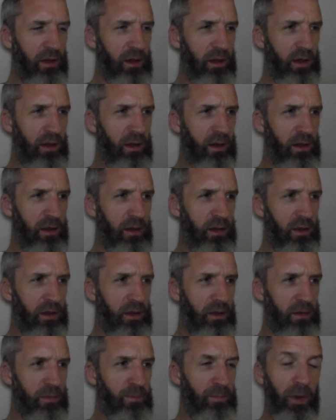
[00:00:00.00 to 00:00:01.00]

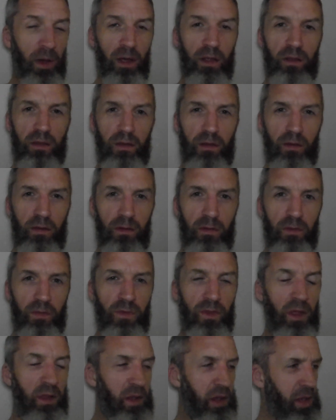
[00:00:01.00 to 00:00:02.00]
But
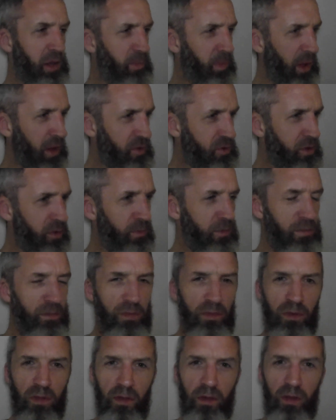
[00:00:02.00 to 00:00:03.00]
there's a spectrum
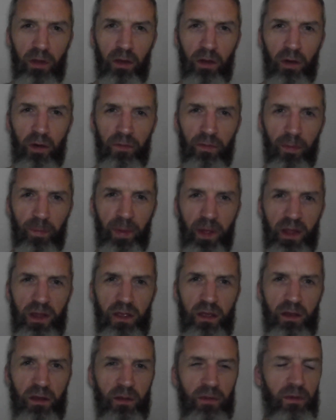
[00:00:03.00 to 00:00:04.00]
of
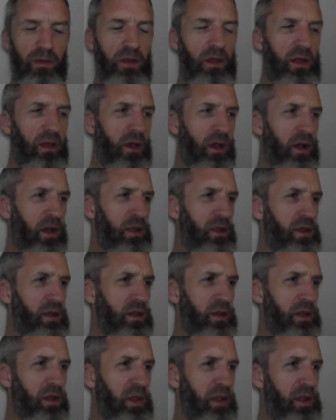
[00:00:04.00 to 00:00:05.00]
opinion,
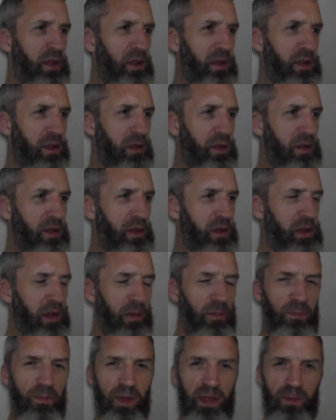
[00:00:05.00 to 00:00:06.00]
and
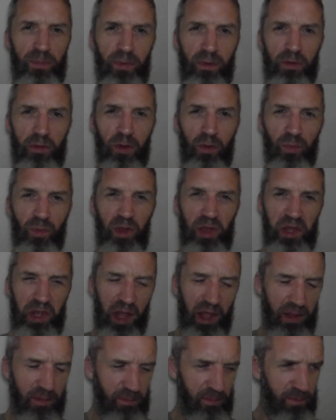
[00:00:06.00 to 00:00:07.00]
some people on the
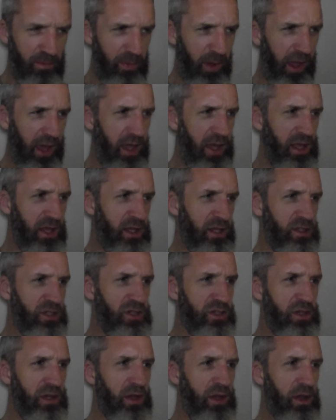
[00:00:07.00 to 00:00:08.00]
same
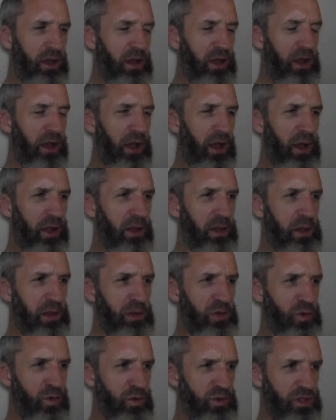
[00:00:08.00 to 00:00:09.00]
page as
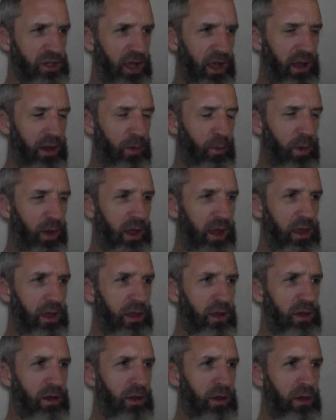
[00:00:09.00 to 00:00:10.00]
George Galloway
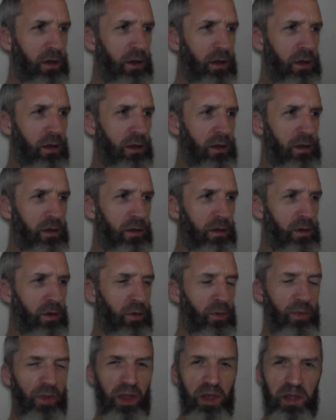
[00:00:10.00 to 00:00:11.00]

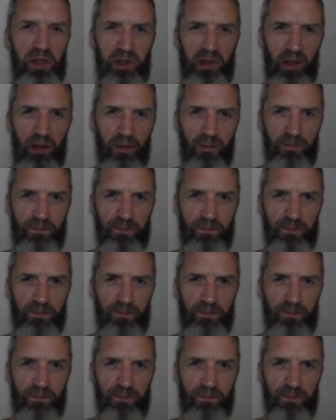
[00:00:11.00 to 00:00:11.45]
on this